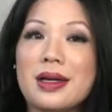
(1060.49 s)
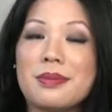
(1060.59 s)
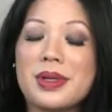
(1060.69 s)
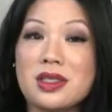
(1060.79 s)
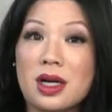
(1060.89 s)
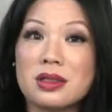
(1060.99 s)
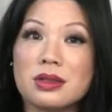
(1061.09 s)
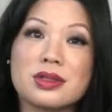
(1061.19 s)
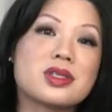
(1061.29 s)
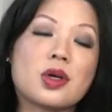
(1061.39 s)

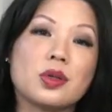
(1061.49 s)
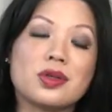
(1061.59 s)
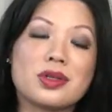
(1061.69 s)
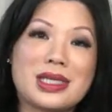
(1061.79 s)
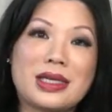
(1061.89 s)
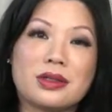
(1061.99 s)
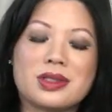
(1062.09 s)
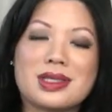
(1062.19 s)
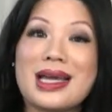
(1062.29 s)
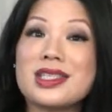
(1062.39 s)
McDonald's total
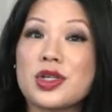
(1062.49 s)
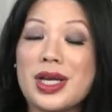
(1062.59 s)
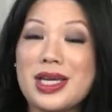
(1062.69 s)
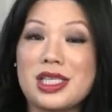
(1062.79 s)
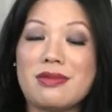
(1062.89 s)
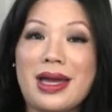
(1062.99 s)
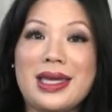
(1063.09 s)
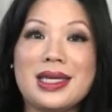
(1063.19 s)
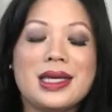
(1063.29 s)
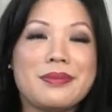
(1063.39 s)
sales. That's crazy, right?